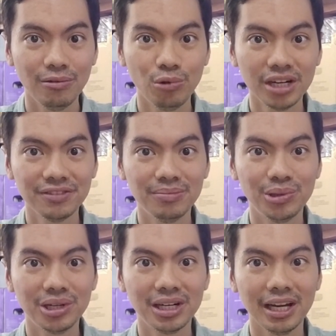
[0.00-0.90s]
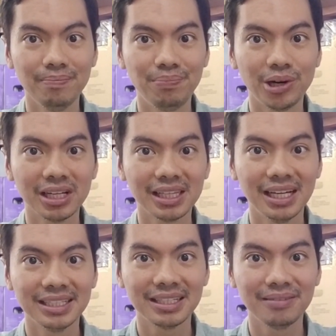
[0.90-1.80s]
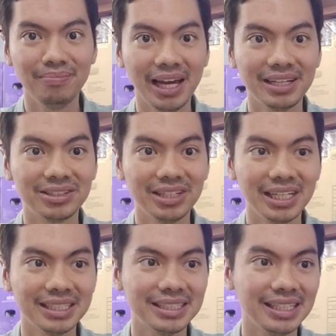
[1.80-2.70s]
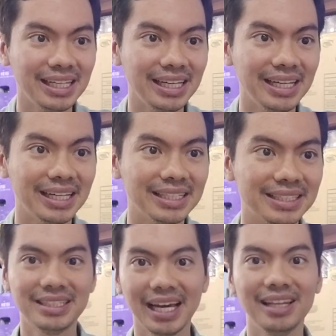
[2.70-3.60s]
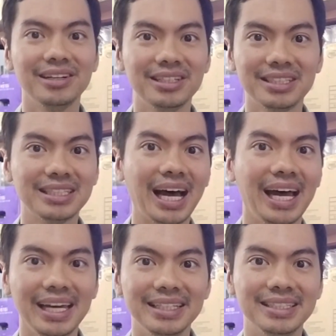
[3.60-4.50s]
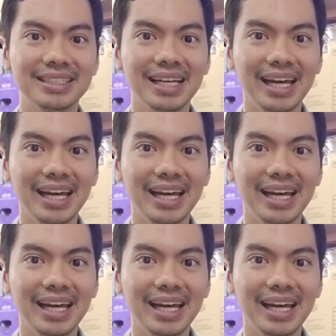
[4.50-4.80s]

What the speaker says: One of the more important metrics is seller size.